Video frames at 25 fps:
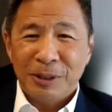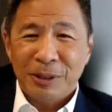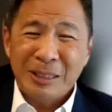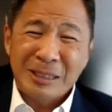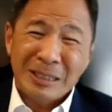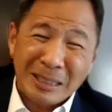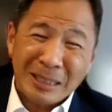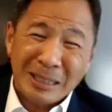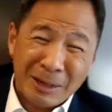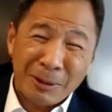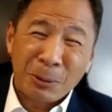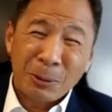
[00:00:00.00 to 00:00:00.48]

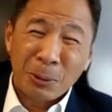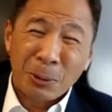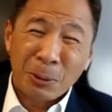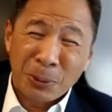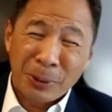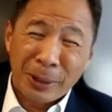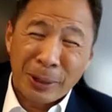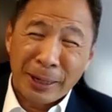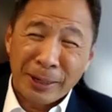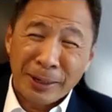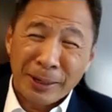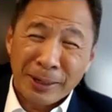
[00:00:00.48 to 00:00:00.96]
It's a no,
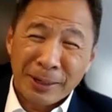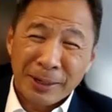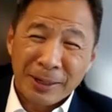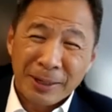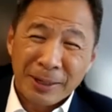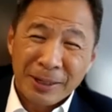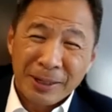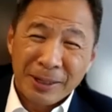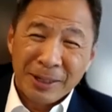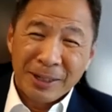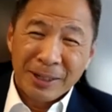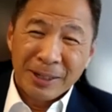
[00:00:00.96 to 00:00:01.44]
right?
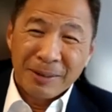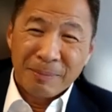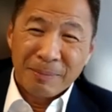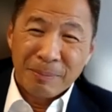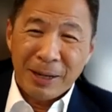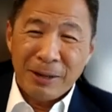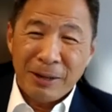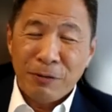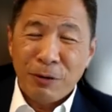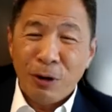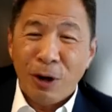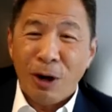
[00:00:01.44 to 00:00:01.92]

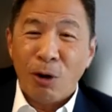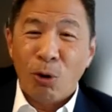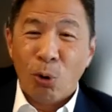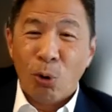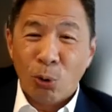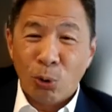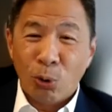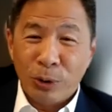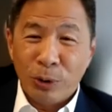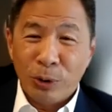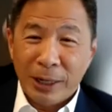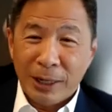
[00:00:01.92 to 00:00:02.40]
But if you're
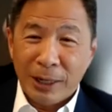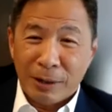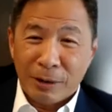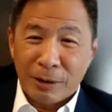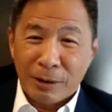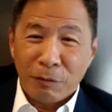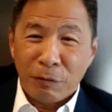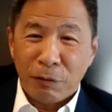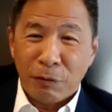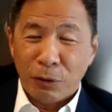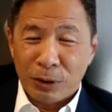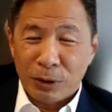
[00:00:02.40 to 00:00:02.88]
older,
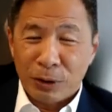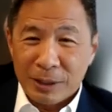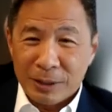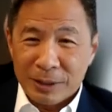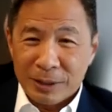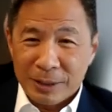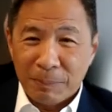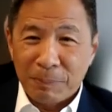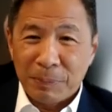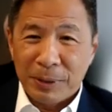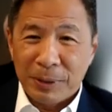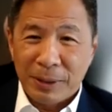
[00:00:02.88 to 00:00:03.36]

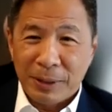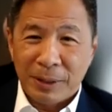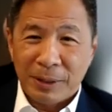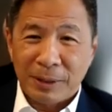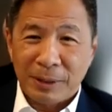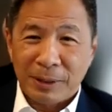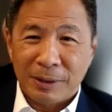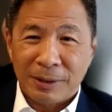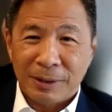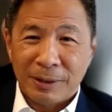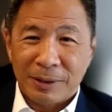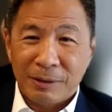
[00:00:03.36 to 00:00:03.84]

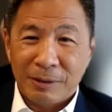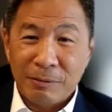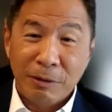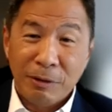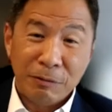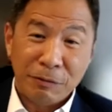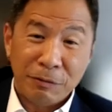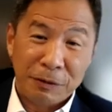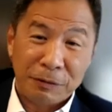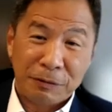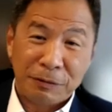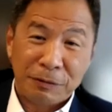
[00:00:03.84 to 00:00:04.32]
40-something,
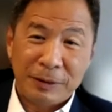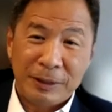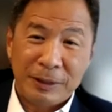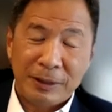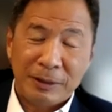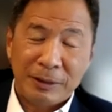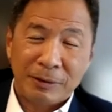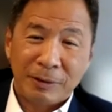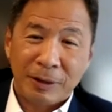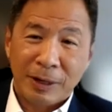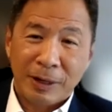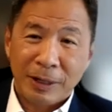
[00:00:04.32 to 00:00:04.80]
even
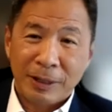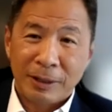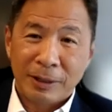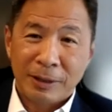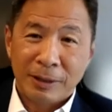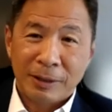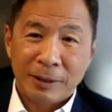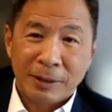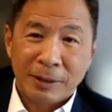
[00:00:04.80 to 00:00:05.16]
50, right,